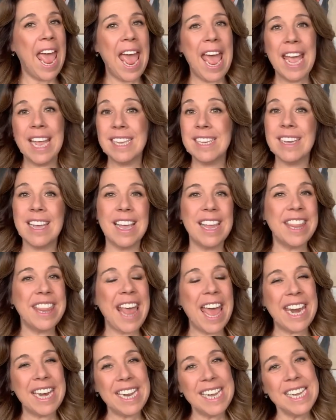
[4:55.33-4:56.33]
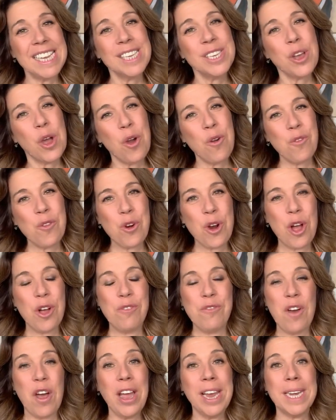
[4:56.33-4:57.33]
And that is
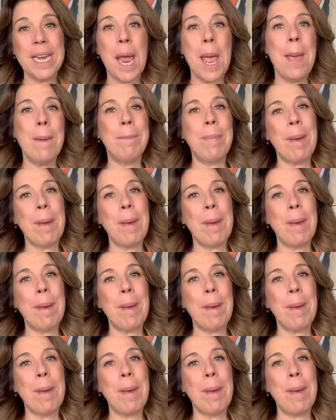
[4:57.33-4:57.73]
overall fine,